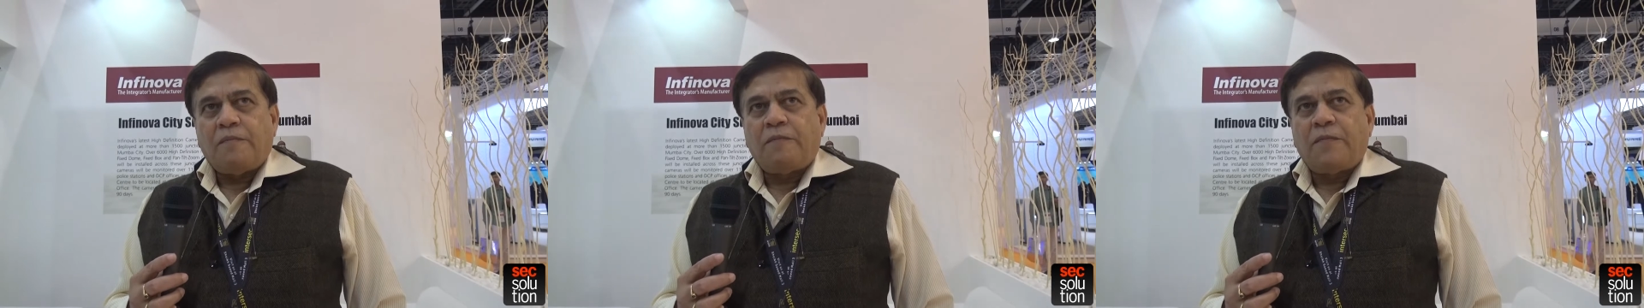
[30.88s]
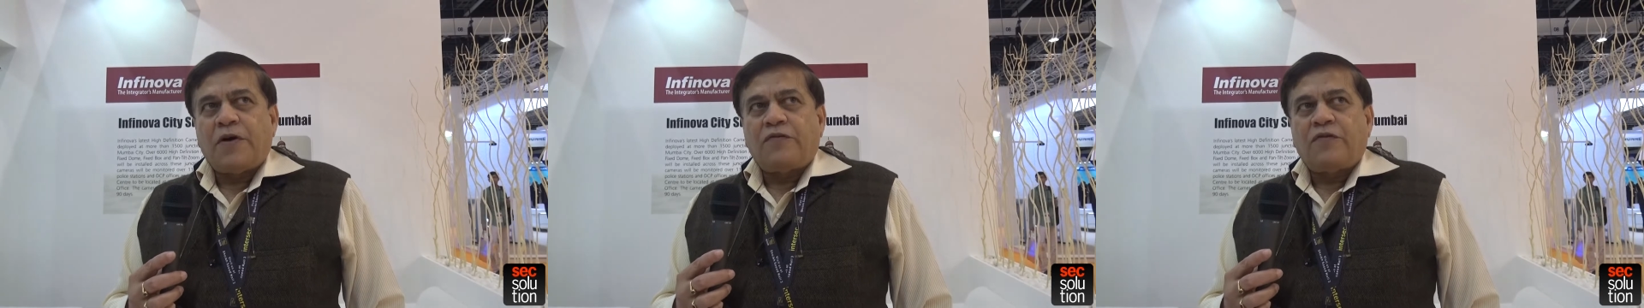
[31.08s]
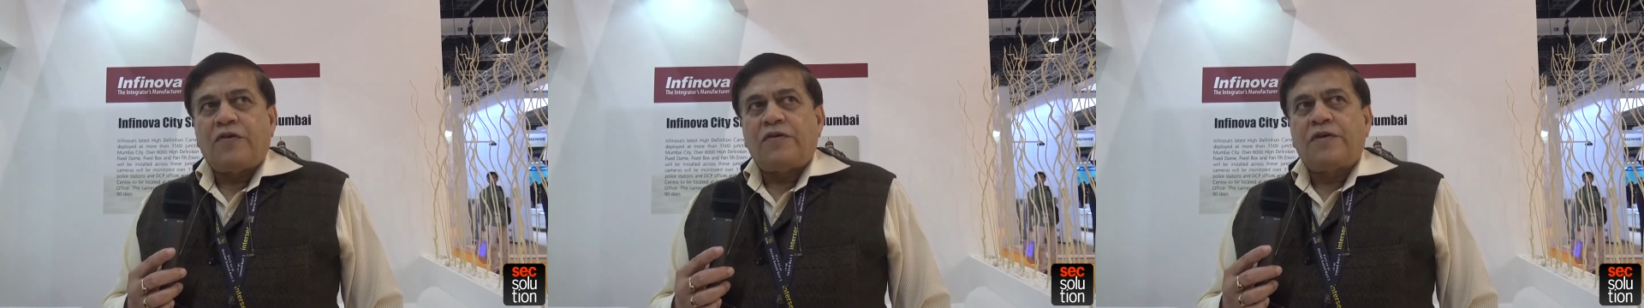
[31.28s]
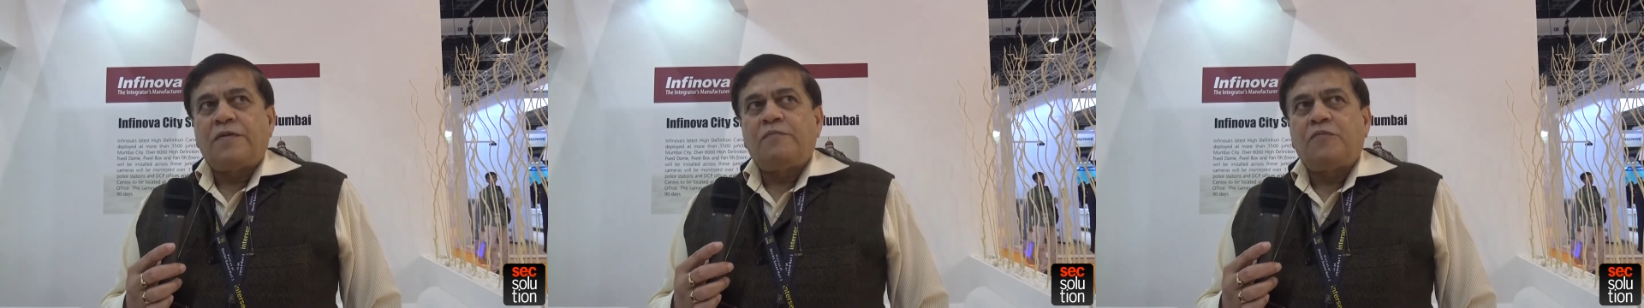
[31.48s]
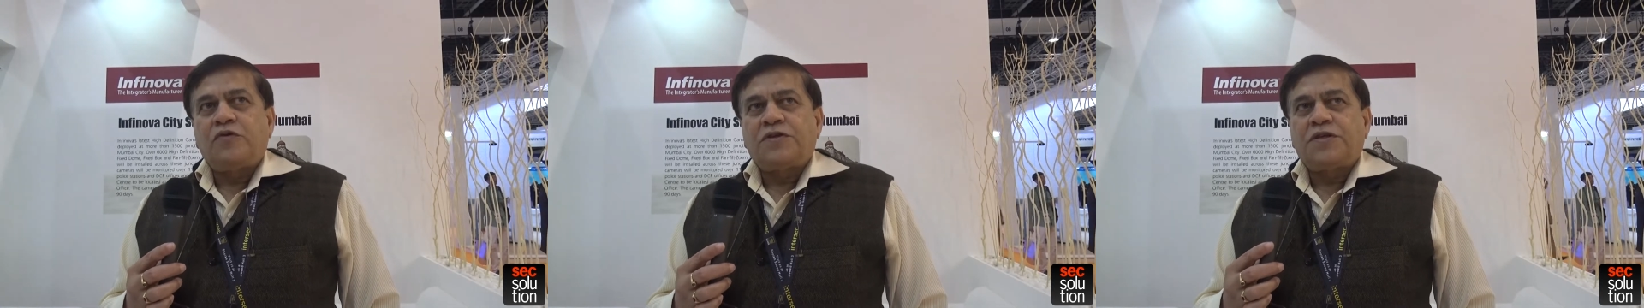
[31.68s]
But one of
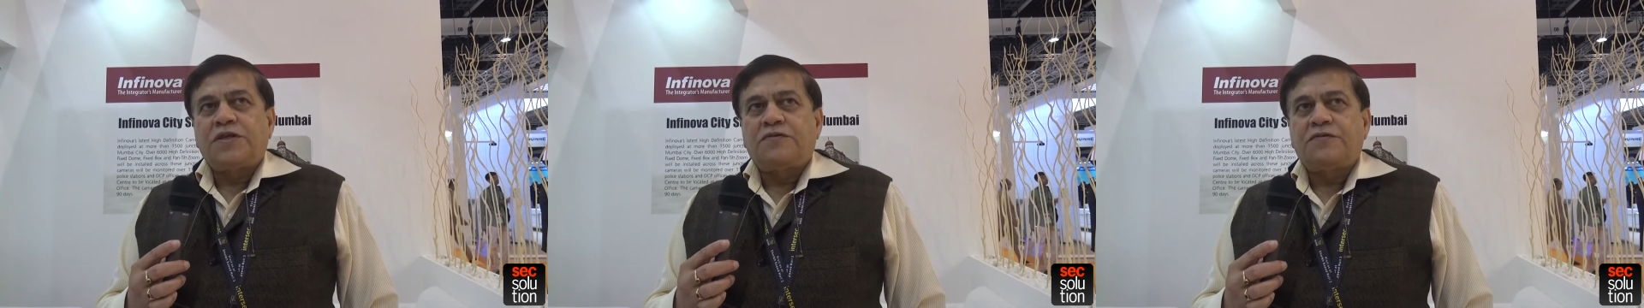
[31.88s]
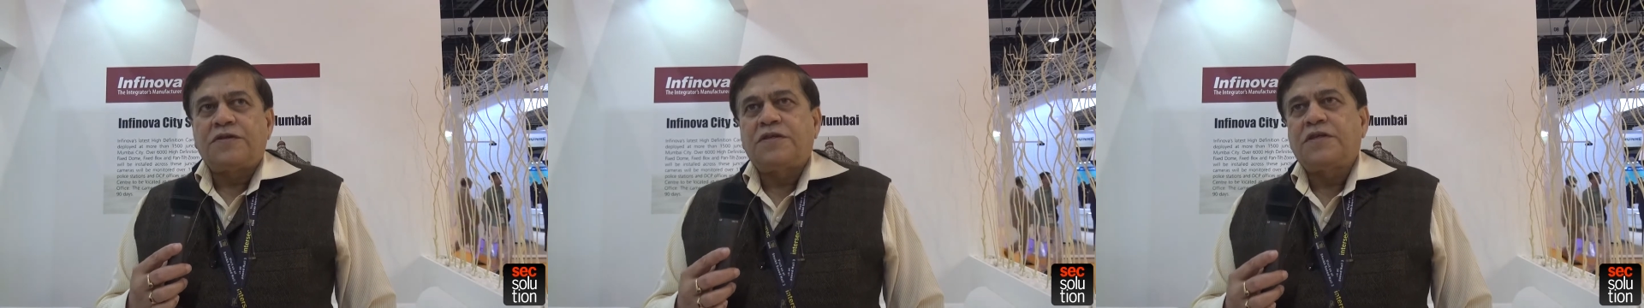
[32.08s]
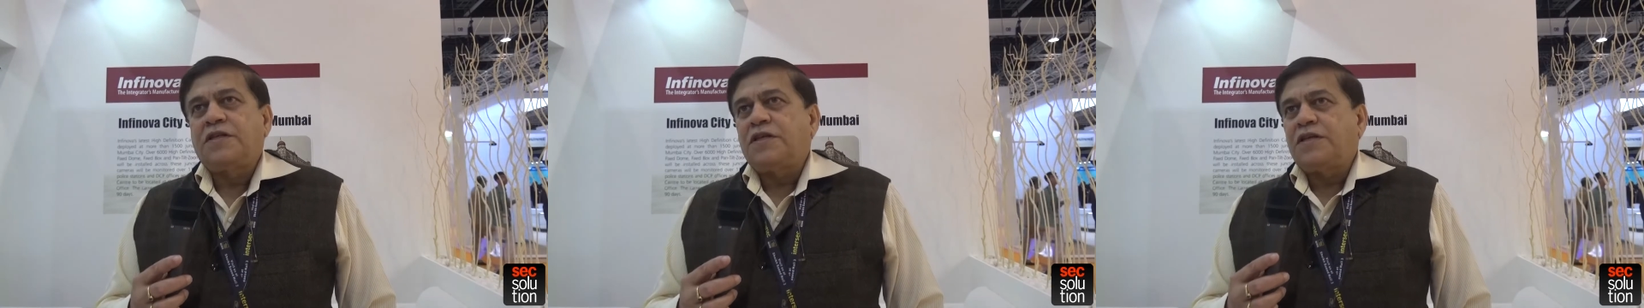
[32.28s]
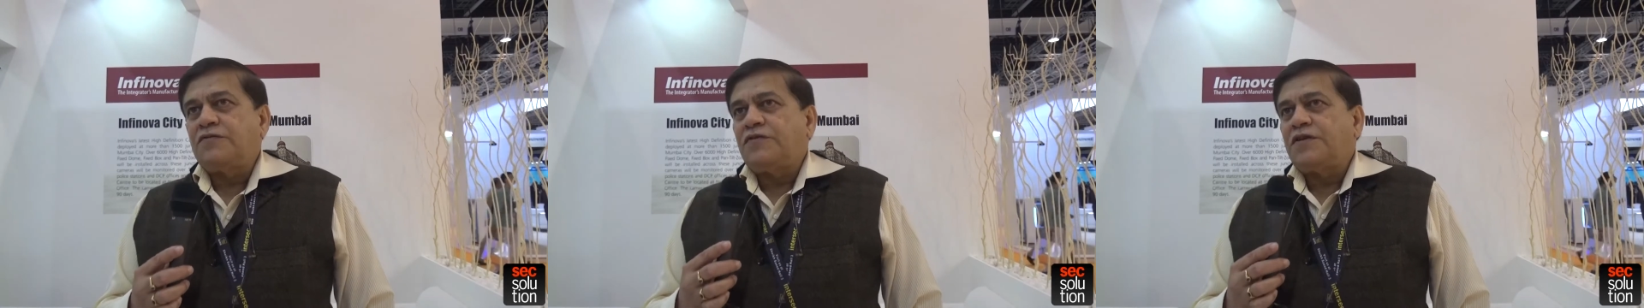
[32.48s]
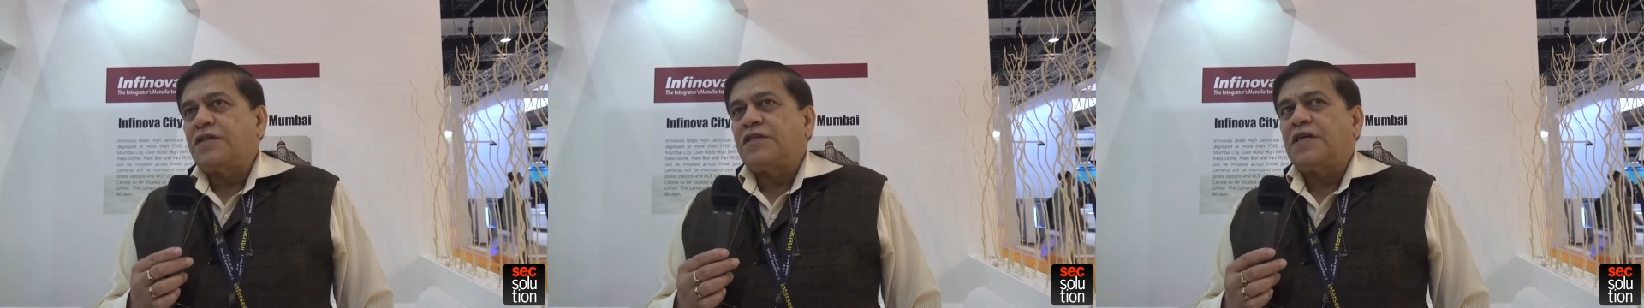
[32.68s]
the most interesting things
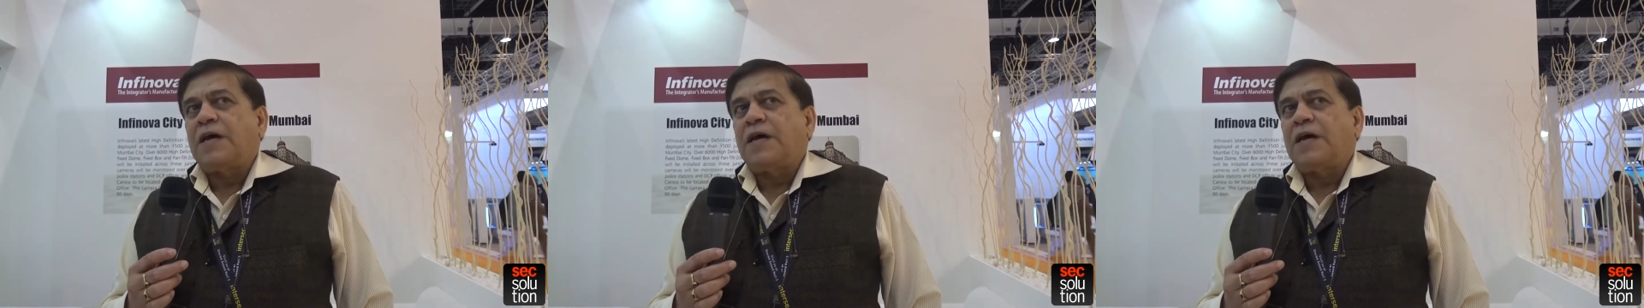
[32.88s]
which has